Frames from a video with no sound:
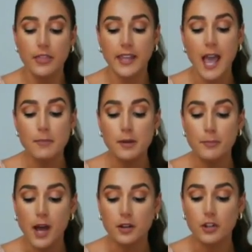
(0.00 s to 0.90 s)
The cap and
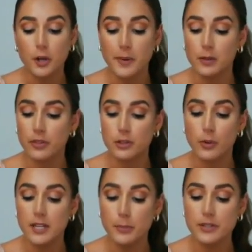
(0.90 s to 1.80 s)
bottle are made with
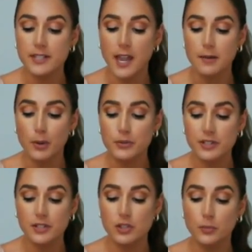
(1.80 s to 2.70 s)
20%
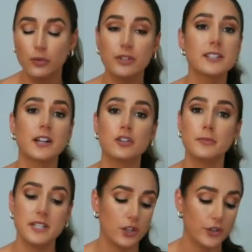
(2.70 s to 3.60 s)
post-consumer recycled
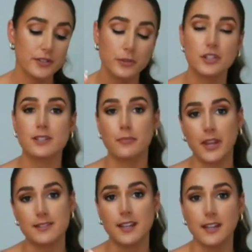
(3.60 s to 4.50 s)
materials, which is
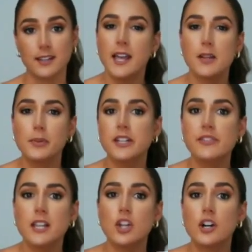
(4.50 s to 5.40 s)
amazing. And I believe
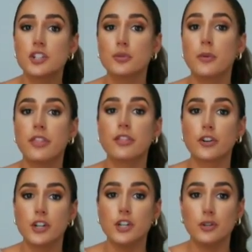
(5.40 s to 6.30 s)
they launched with
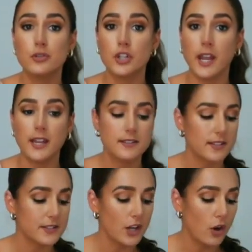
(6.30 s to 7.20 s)
30 new
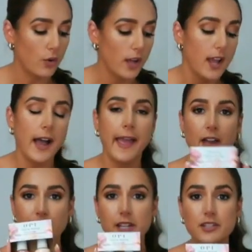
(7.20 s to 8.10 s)
shades. So I
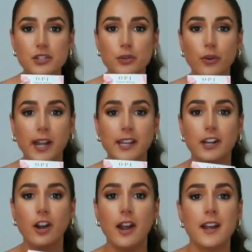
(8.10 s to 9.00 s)
have these two right
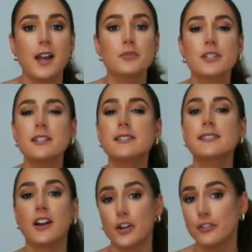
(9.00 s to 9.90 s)
here, and I'm just a
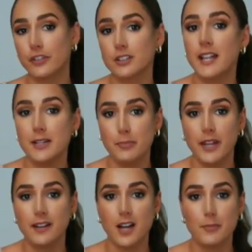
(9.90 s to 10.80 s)
sucker for light
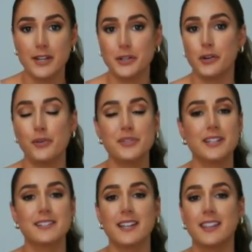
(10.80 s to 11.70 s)
pink on my toes.
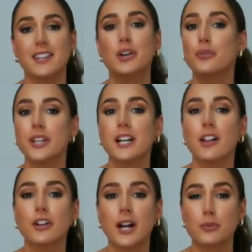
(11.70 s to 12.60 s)
It's like the only color
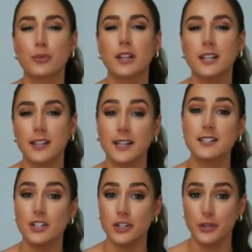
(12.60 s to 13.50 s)
I really like
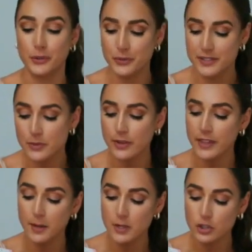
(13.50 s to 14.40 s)
to use. So I
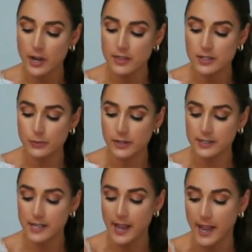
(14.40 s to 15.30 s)
think I'm gonna try this one
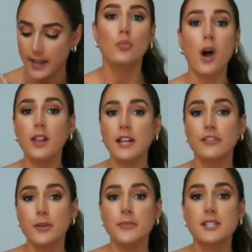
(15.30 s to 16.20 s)
today. While I
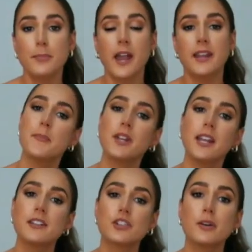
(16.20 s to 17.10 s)
film this pedi, I'm gonna
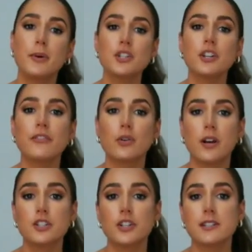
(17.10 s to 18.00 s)
answer a bunch of the
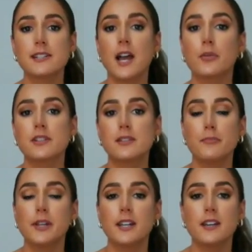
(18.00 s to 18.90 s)
questions that were
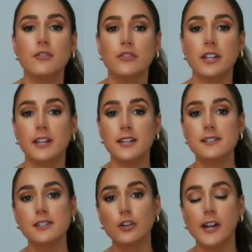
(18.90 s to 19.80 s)
submitted via
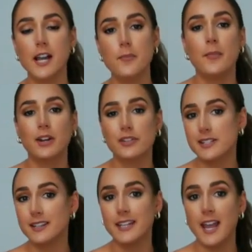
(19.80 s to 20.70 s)
Instagram. I
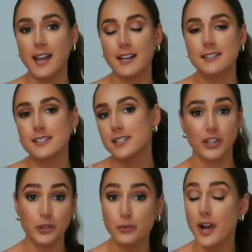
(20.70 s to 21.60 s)
recently asked
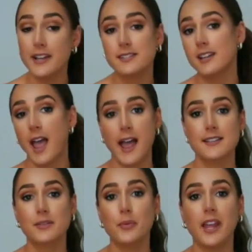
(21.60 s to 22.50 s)
you guys to
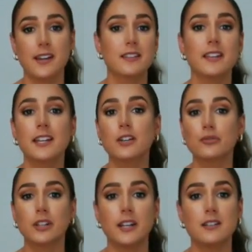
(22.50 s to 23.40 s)
ask me anything
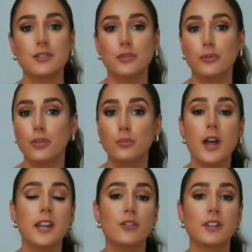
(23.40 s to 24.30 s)
related to the
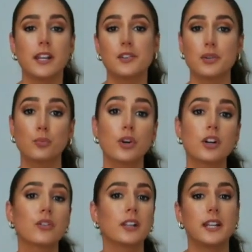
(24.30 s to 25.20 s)
wedding, related to
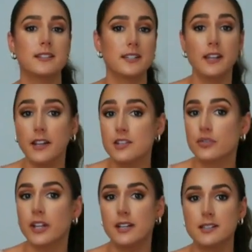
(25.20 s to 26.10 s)
work, related to nails,
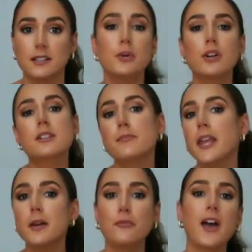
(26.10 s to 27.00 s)
related to books,
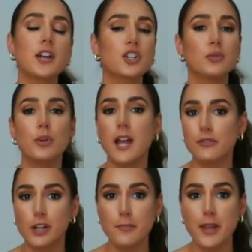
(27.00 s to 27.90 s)
makeup, fashion,
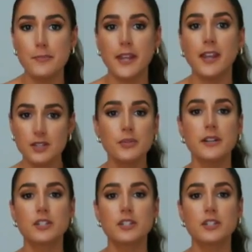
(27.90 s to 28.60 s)
whatever it may be. So I